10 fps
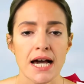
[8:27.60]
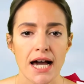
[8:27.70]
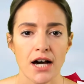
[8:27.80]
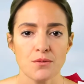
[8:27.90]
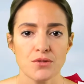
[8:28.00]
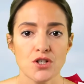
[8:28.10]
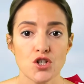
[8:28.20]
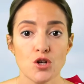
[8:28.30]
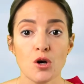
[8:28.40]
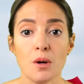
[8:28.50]
output,
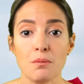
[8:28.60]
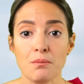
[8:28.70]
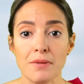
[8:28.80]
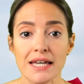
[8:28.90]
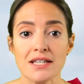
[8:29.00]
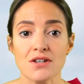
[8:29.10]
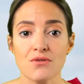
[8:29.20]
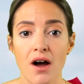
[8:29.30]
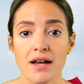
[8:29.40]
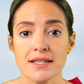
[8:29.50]
to meet the
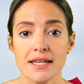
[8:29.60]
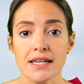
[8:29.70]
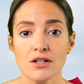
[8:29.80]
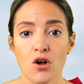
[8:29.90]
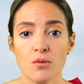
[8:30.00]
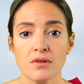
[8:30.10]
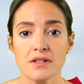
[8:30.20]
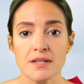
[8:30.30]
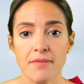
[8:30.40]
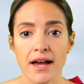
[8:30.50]
rising global
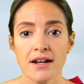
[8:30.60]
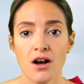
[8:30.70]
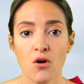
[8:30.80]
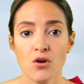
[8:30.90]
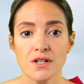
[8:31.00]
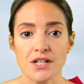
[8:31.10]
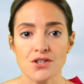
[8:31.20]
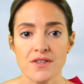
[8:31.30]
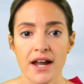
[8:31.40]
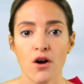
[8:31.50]
demand, according
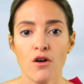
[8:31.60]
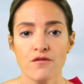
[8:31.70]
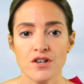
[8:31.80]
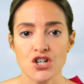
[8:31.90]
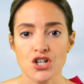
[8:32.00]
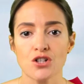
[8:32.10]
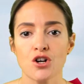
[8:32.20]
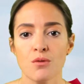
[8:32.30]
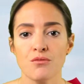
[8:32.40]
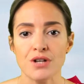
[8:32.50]
to their official
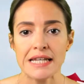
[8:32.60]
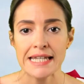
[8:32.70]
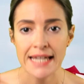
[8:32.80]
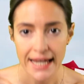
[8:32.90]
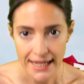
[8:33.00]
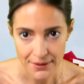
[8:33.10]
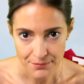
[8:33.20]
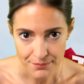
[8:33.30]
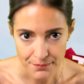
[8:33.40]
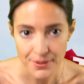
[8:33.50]
communique.
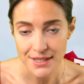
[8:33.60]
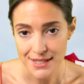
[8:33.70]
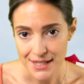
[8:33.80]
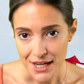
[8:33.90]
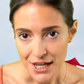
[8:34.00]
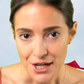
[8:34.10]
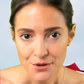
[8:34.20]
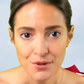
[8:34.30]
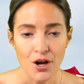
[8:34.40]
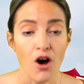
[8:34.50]
But
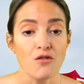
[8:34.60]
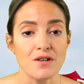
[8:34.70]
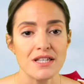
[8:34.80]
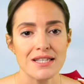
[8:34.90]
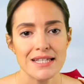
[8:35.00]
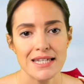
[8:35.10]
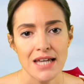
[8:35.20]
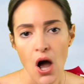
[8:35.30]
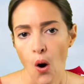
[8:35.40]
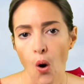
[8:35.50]
we obviously
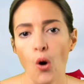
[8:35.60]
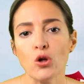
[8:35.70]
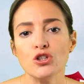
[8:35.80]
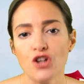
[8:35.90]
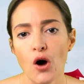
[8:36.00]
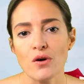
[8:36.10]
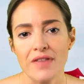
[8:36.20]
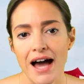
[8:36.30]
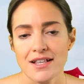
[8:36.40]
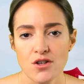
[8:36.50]
all know
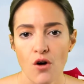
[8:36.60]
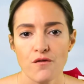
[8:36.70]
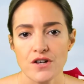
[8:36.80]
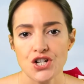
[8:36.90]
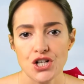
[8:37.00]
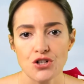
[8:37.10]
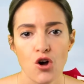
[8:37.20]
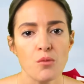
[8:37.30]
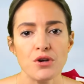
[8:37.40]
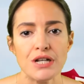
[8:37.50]
that the official
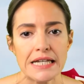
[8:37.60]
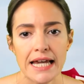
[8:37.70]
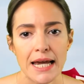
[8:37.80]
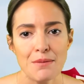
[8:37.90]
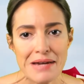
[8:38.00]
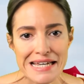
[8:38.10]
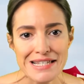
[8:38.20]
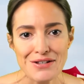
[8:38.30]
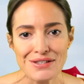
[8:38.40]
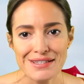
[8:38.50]
communique
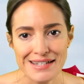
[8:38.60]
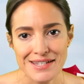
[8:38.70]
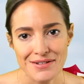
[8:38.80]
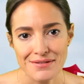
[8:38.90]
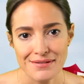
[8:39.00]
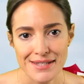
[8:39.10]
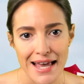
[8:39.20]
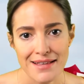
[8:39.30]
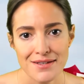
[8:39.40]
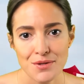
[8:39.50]
makes little
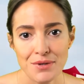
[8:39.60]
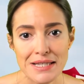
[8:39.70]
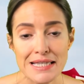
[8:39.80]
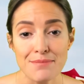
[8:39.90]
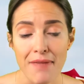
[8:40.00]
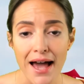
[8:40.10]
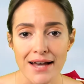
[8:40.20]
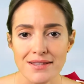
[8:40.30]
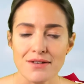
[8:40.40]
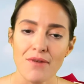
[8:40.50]
sense when
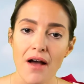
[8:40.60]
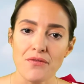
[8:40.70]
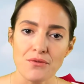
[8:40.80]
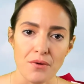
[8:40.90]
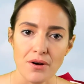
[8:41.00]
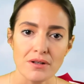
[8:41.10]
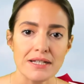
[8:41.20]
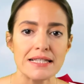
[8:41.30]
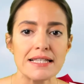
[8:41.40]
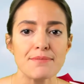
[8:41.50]
demand around the world
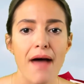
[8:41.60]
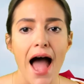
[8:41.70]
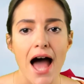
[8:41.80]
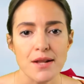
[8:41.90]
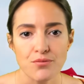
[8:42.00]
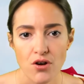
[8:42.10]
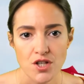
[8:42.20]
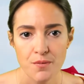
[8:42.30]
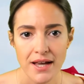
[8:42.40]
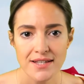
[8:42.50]
and the demand
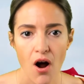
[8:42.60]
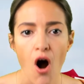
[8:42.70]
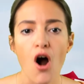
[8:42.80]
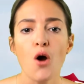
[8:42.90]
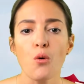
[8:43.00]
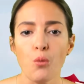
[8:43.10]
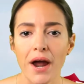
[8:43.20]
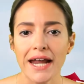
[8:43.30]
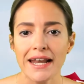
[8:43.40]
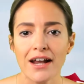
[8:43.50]
prospects are
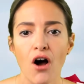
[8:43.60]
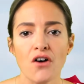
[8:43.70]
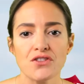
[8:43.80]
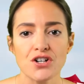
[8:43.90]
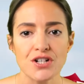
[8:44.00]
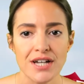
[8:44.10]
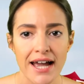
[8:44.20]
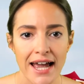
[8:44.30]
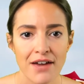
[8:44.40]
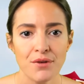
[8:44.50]
waning under the
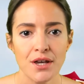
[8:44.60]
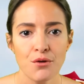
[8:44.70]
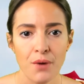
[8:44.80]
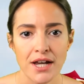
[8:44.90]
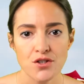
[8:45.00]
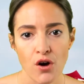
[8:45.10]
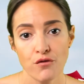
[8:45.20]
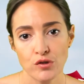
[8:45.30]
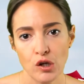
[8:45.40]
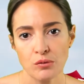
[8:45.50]
heavy weight
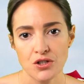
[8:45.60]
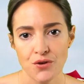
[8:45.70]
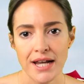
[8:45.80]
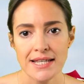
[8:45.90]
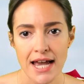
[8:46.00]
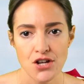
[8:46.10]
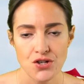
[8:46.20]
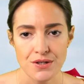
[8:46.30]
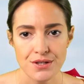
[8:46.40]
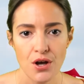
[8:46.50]
of global trade
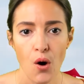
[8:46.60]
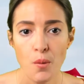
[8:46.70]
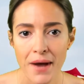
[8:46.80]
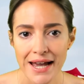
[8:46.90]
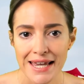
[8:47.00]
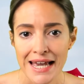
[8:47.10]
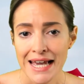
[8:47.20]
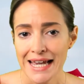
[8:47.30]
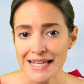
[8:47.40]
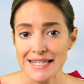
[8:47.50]
tensions. So OPEC
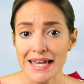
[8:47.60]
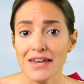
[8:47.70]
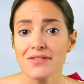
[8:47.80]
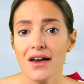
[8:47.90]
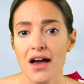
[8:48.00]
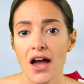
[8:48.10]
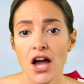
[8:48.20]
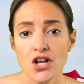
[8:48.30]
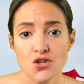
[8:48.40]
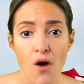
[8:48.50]
is either
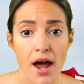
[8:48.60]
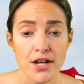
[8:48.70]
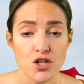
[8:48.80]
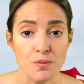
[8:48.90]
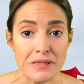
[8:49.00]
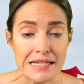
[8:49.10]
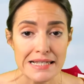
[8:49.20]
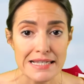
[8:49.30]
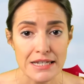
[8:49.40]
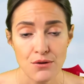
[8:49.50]
trying to
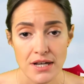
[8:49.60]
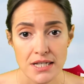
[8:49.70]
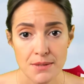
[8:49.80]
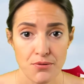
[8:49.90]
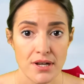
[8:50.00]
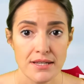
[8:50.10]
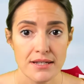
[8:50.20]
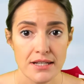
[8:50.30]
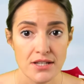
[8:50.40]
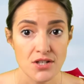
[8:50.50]
please the US
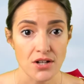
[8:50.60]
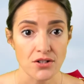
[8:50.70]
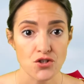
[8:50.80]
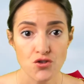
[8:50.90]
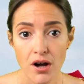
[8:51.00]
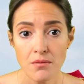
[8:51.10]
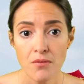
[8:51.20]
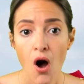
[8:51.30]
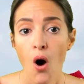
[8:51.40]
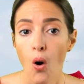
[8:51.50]
President Donald Trump
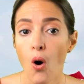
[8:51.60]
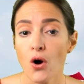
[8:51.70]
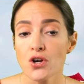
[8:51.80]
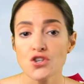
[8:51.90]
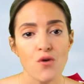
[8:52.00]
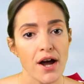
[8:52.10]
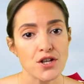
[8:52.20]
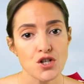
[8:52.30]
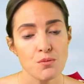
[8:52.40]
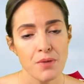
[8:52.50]
or trying
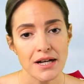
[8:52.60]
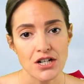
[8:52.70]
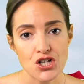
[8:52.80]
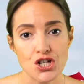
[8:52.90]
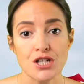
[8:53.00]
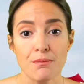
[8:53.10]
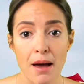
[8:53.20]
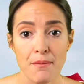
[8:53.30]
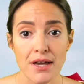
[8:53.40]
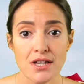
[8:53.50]
to punish the
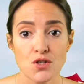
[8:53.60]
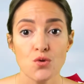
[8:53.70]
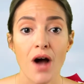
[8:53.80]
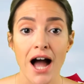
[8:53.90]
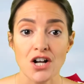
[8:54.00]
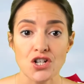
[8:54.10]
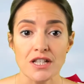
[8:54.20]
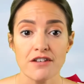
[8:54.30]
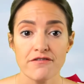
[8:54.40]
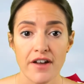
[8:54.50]
members who
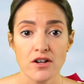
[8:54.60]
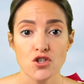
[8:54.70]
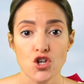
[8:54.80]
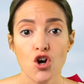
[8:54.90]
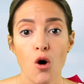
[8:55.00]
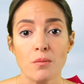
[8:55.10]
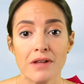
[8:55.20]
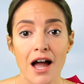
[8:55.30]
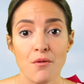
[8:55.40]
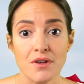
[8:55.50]
actually failed to
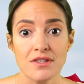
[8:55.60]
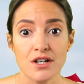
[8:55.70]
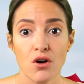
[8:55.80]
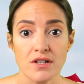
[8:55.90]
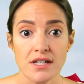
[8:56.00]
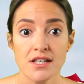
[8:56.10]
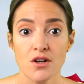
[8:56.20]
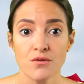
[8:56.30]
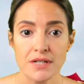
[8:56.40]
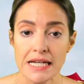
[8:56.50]
comply with the quotas
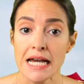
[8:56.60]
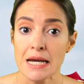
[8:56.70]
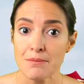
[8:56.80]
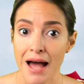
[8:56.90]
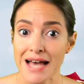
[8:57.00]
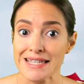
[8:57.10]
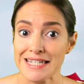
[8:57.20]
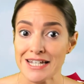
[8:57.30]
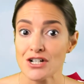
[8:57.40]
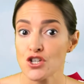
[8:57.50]
over the past
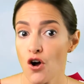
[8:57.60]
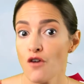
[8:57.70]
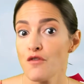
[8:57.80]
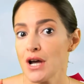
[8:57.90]
years of